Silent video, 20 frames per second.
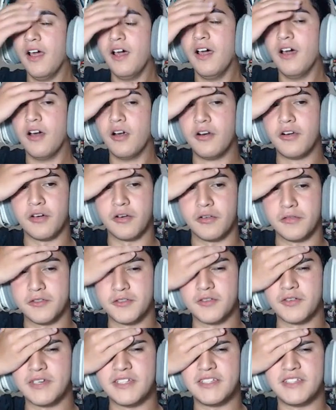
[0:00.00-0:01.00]
Or no,
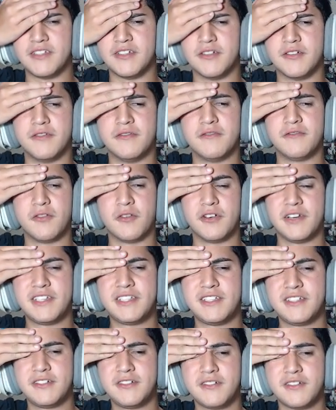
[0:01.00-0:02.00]
22.
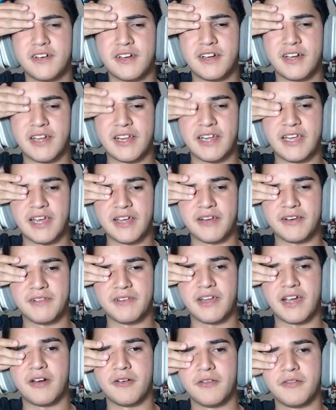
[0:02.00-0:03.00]
42? I can't
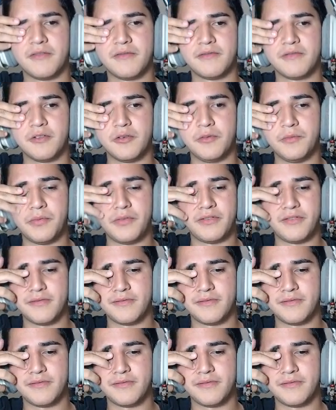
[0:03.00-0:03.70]
count. Oops.